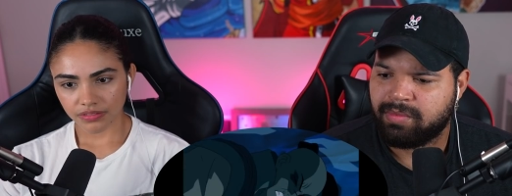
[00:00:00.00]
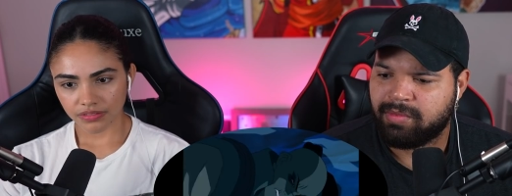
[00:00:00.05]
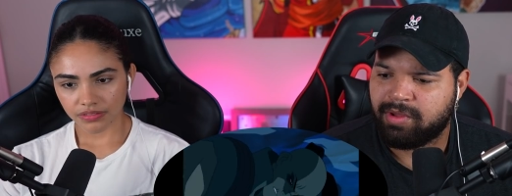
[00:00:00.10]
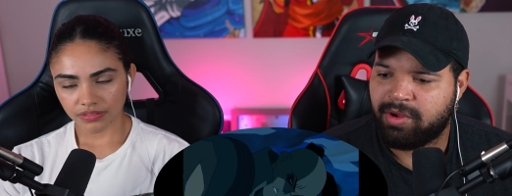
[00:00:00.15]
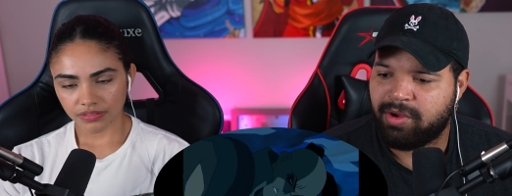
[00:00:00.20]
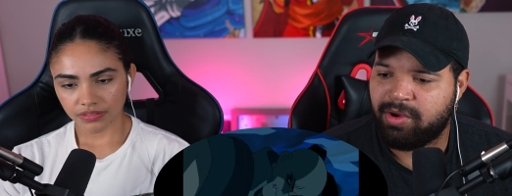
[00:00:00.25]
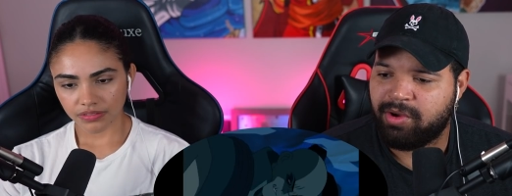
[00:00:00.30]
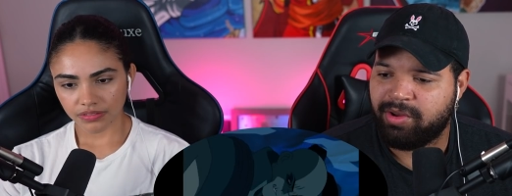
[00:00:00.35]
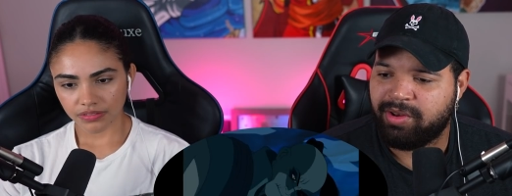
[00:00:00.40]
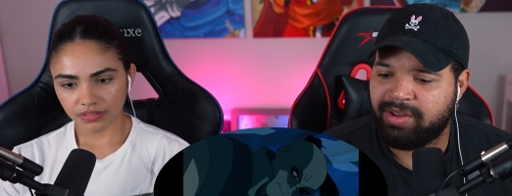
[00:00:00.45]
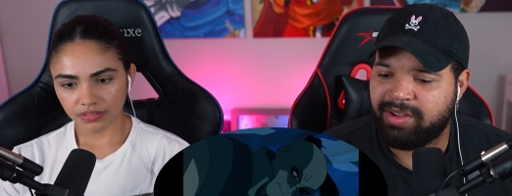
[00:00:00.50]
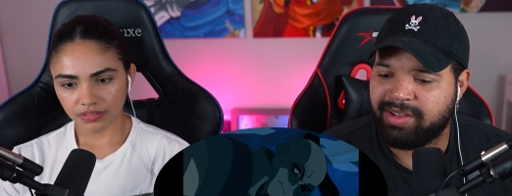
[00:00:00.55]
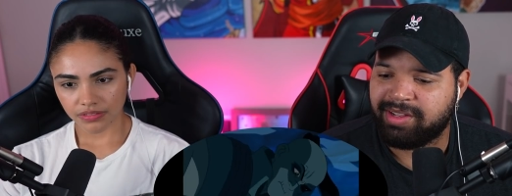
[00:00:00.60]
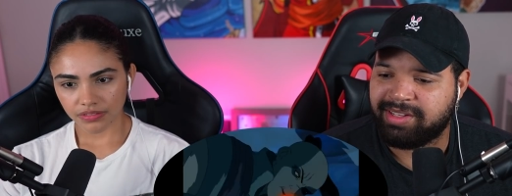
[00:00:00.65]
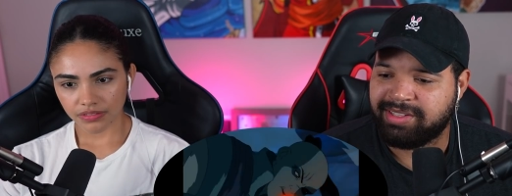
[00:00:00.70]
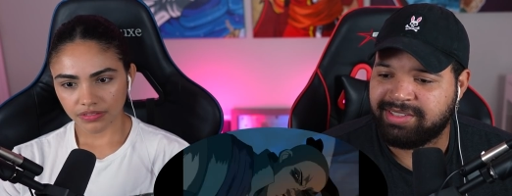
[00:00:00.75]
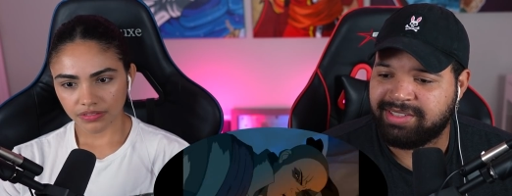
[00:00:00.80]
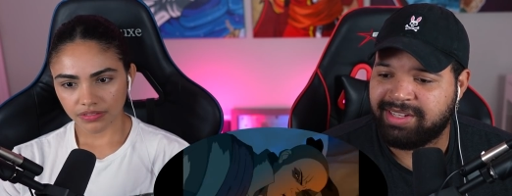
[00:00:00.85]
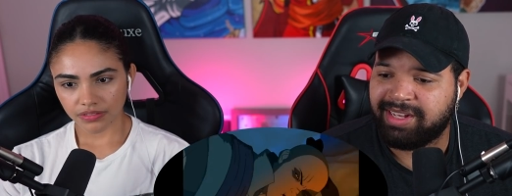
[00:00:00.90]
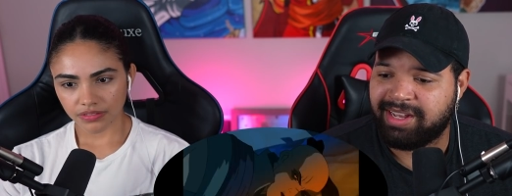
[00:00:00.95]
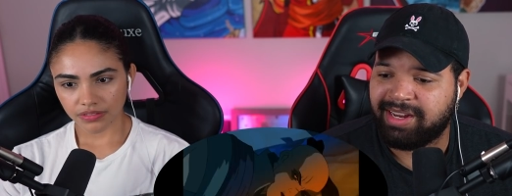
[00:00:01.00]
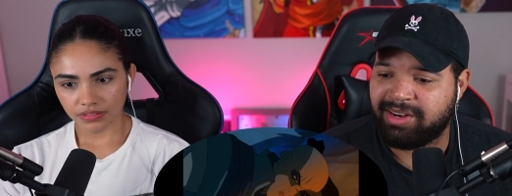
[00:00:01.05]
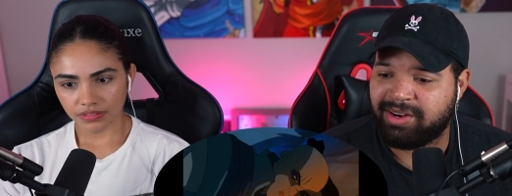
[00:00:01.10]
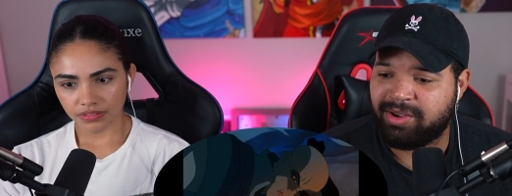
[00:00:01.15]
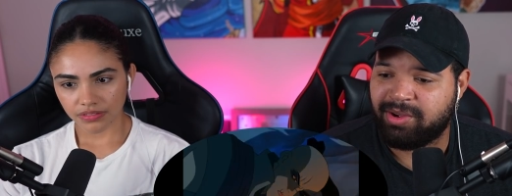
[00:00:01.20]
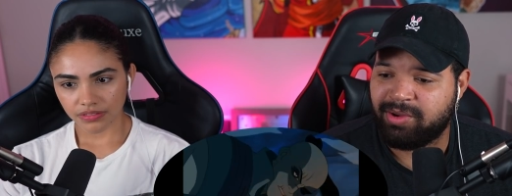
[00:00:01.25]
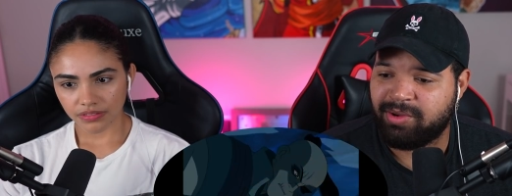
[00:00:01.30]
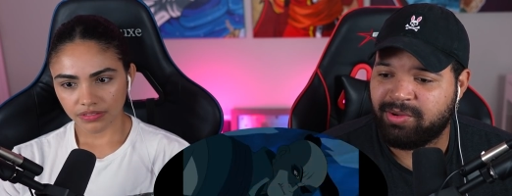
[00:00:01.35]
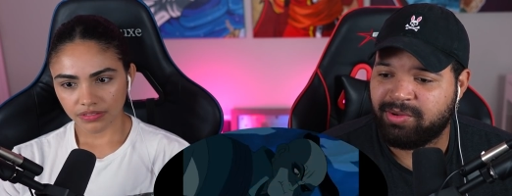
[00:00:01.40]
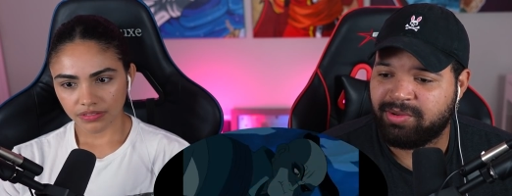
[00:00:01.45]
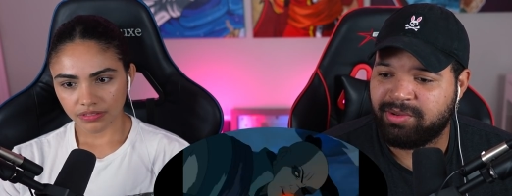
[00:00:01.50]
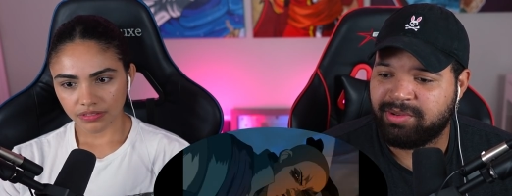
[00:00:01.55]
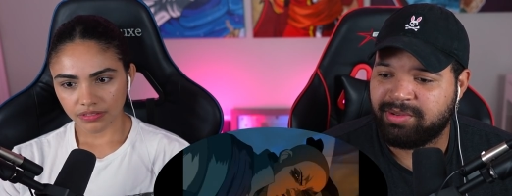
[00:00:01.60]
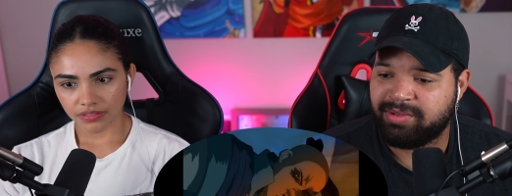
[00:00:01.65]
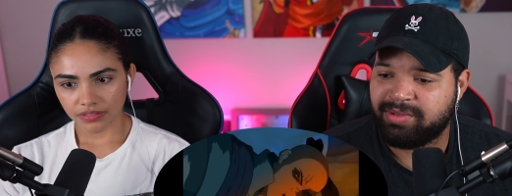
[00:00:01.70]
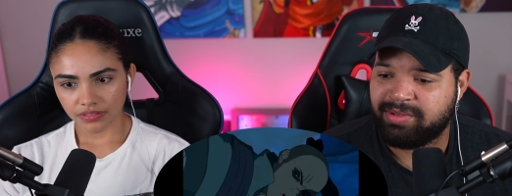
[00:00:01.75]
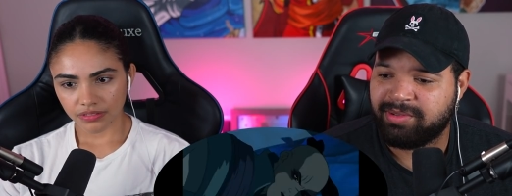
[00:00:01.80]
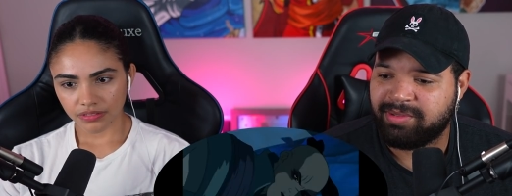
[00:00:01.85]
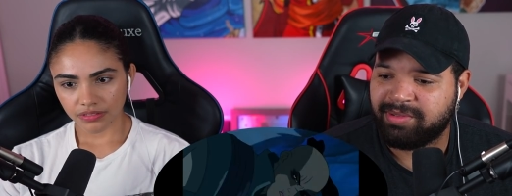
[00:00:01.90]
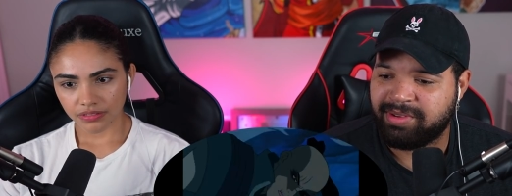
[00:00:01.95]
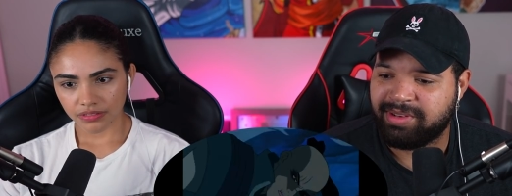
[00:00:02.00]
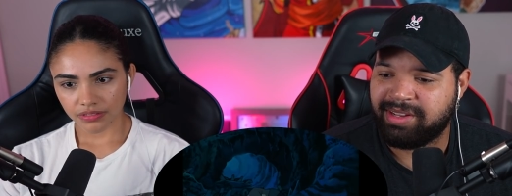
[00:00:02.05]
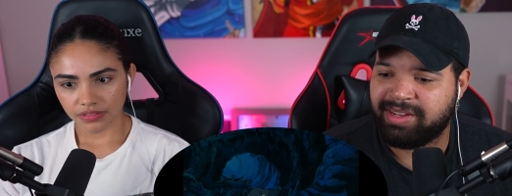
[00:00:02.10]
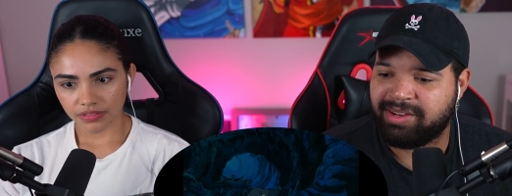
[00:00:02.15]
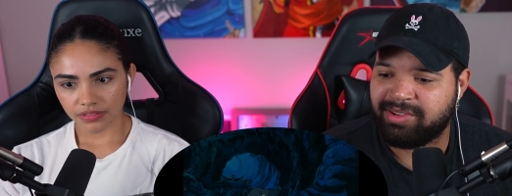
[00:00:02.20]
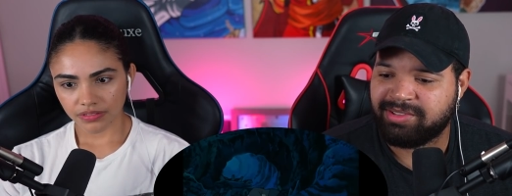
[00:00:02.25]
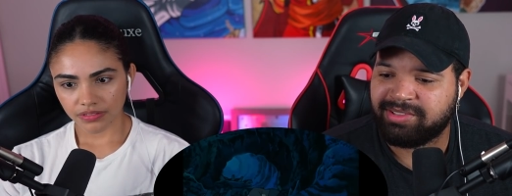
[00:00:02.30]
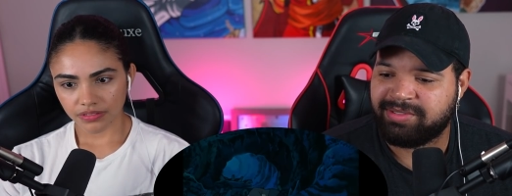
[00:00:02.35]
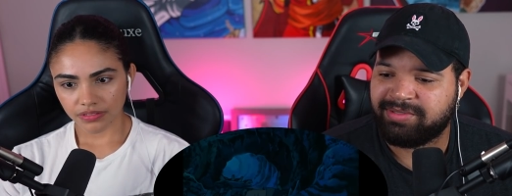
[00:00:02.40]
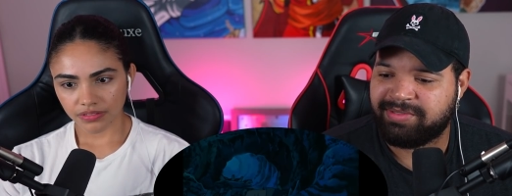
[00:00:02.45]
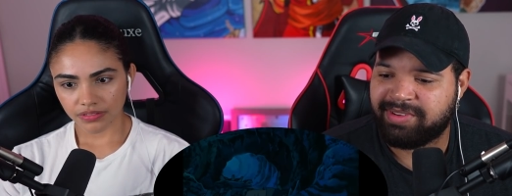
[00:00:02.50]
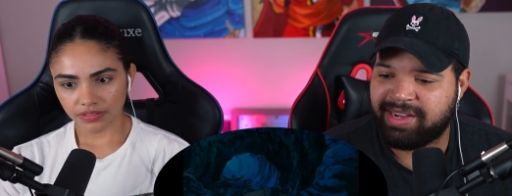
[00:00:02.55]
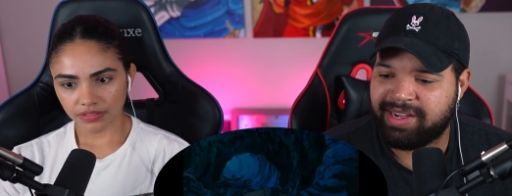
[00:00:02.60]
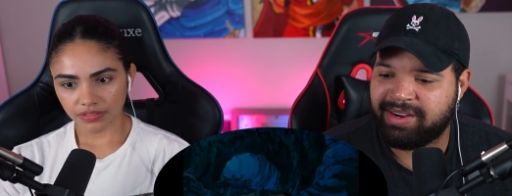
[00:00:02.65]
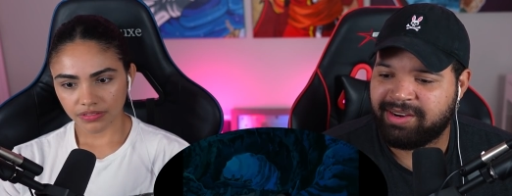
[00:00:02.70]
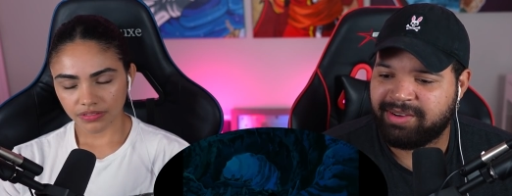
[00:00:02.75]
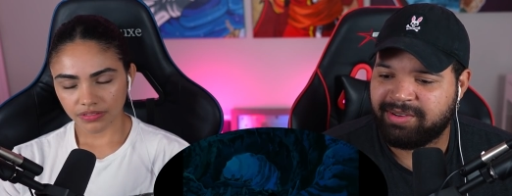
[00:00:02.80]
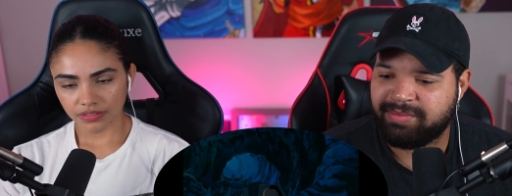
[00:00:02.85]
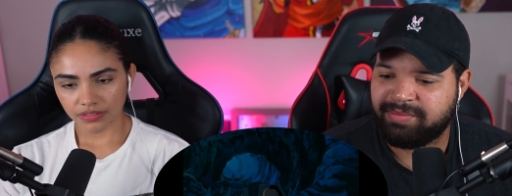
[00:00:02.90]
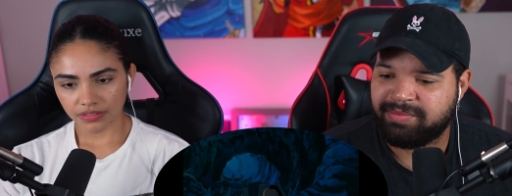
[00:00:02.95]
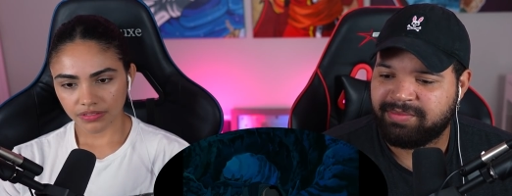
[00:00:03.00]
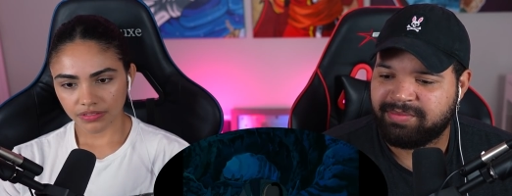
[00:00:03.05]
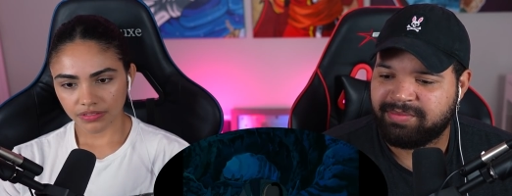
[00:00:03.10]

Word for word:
Speaker 1: Oh, look, he's getting cold. Well, there goes the fire.